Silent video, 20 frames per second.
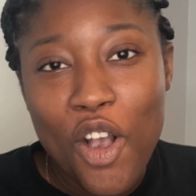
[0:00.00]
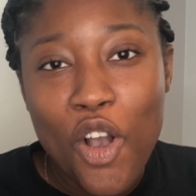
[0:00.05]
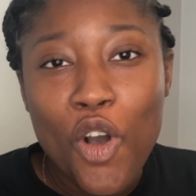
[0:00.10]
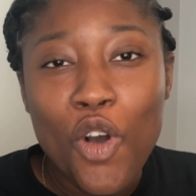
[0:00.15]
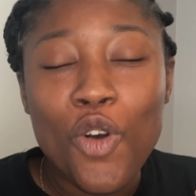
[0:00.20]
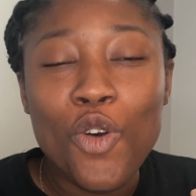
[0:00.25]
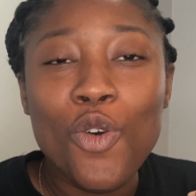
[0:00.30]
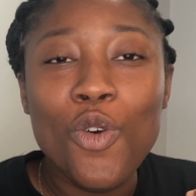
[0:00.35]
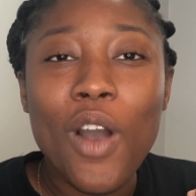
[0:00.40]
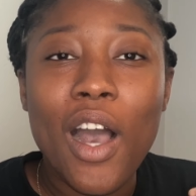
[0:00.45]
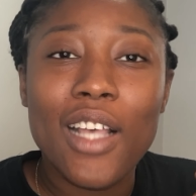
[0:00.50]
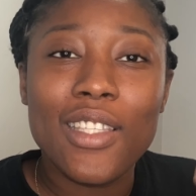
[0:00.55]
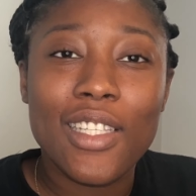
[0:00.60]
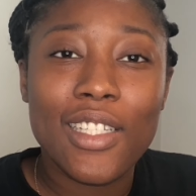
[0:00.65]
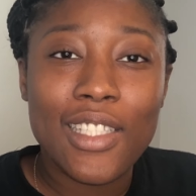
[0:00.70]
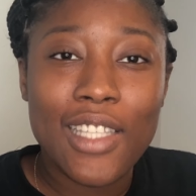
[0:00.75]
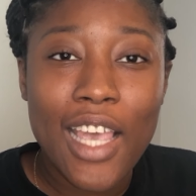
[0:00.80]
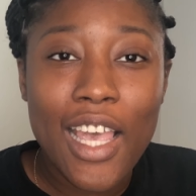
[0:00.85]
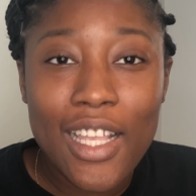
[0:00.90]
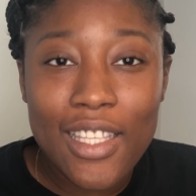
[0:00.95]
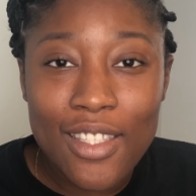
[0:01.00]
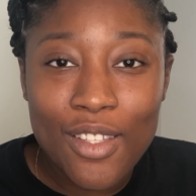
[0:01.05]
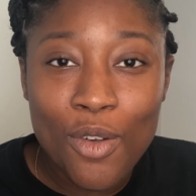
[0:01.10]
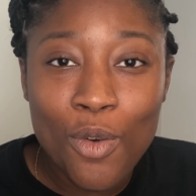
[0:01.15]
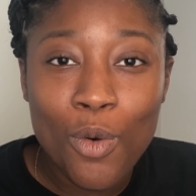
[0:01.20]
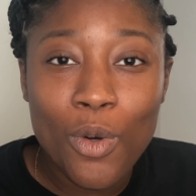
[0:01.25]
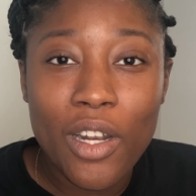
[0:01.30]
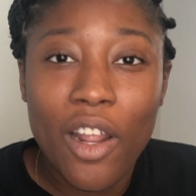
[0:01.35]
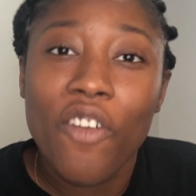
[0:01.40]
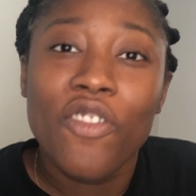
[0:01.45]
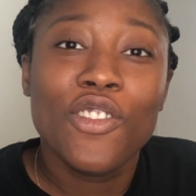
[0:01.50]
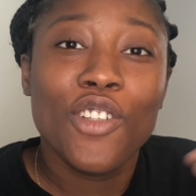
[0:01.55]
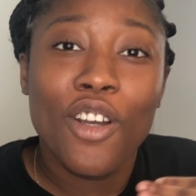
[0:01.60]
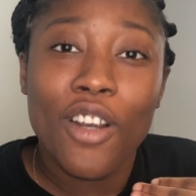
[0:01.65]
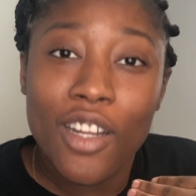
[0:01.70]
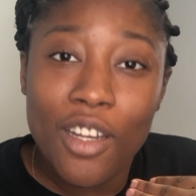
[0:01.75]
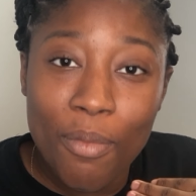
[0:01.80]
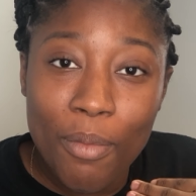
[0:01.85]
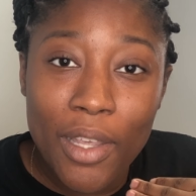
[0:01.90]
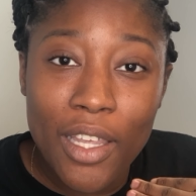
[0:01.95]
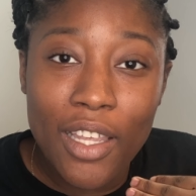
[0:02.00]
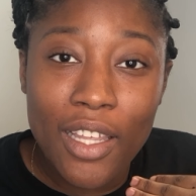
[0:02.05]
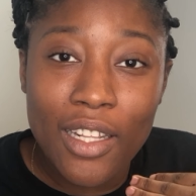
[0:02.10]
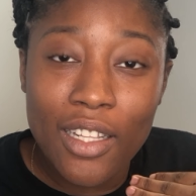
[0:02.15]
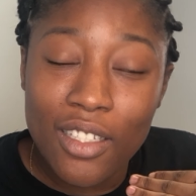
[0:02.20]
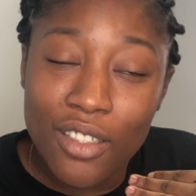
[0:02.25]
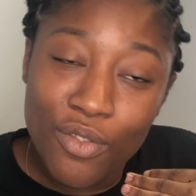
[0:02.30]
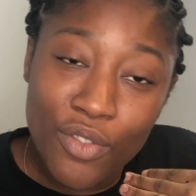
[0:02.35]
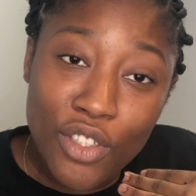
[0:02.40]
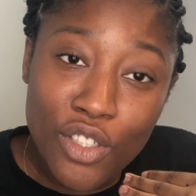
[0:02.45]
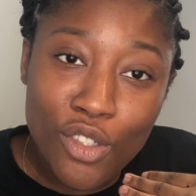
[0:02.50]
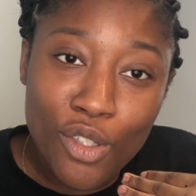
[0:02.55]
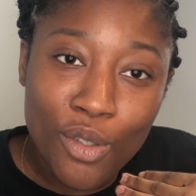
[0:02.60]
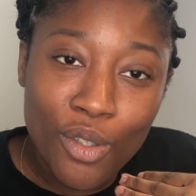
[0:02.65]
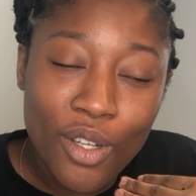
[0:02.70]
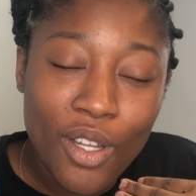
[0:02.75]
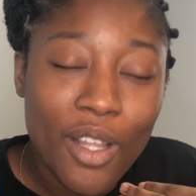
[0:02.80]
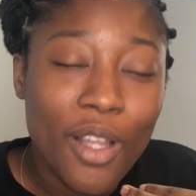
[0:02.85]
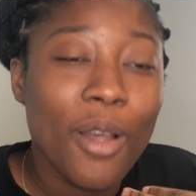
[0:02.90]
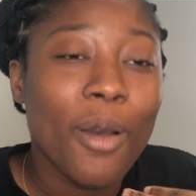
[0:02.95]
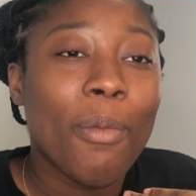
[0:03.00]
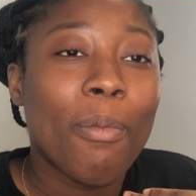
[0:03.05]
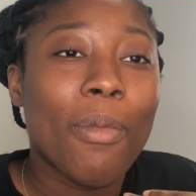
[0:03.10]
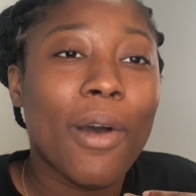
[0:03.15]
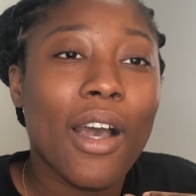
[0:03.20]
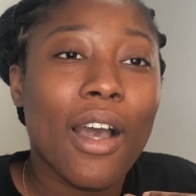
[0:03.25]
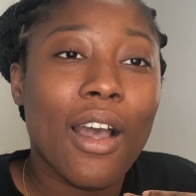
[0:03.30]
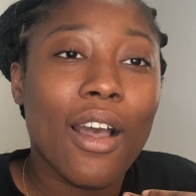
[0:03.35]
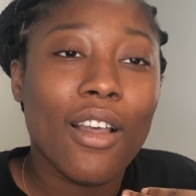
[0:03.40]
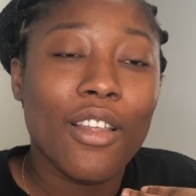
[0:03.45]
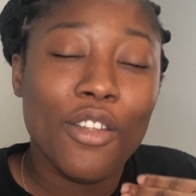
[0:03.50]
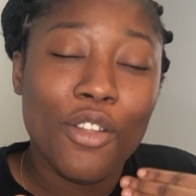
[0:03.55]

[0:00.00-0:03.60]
who has a test, who would have joined me in this video. But